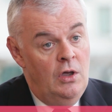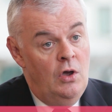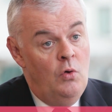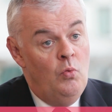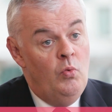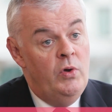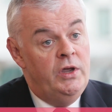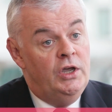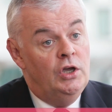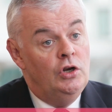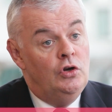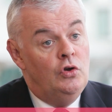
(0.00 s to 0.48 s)

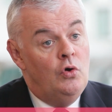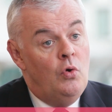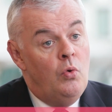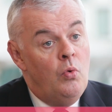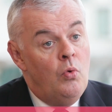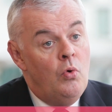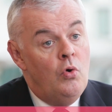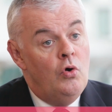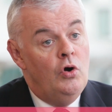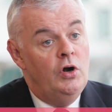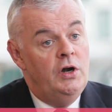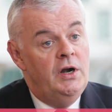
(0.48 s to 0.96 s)
we could
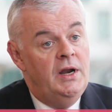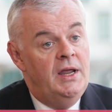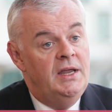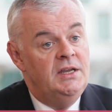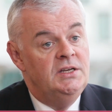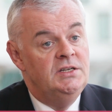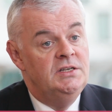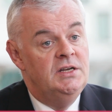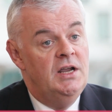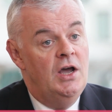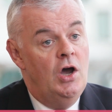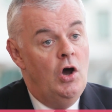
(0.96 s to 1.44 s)

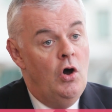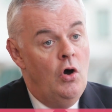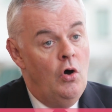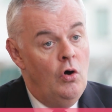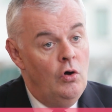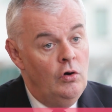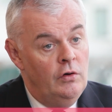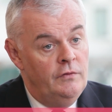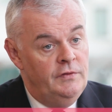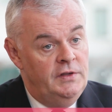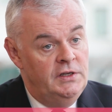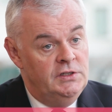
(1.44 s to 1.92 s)
coordinate
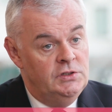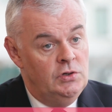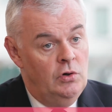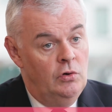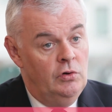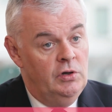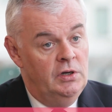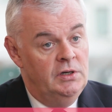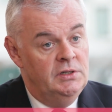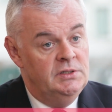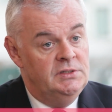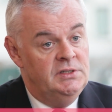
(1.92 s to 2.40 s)
all of these
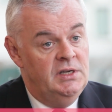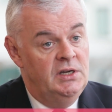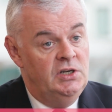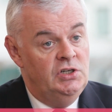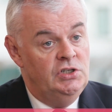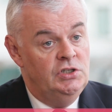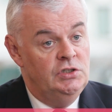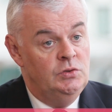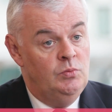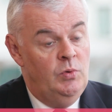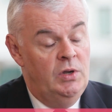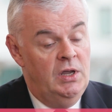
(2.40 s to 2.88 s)

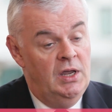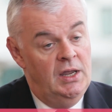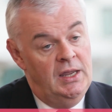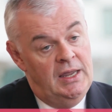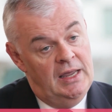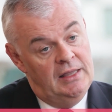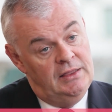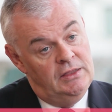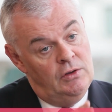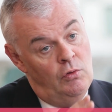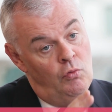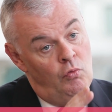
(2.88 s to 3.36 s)
organizations, we could
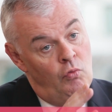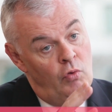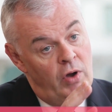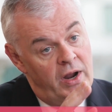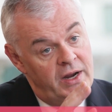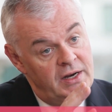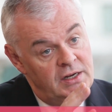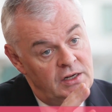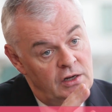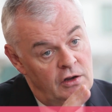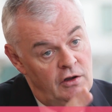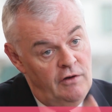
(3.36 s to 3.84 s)
get the
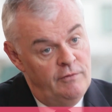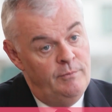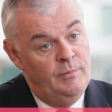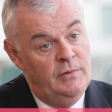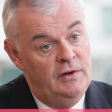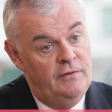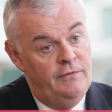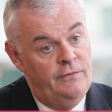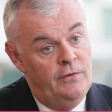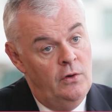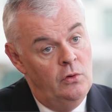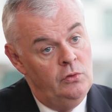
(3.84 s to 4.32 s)
right
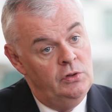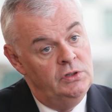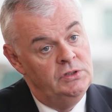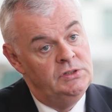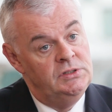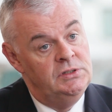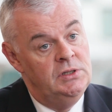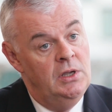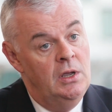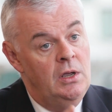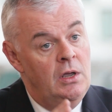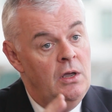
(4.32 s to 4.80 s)
government
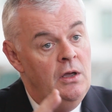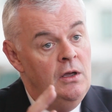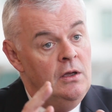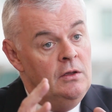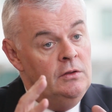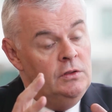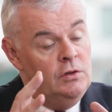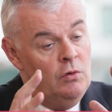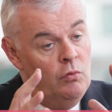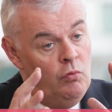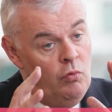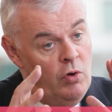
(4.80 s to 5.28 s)
focus,
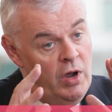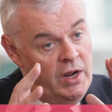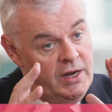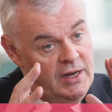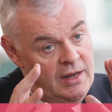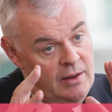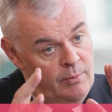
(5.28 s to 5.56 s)
the right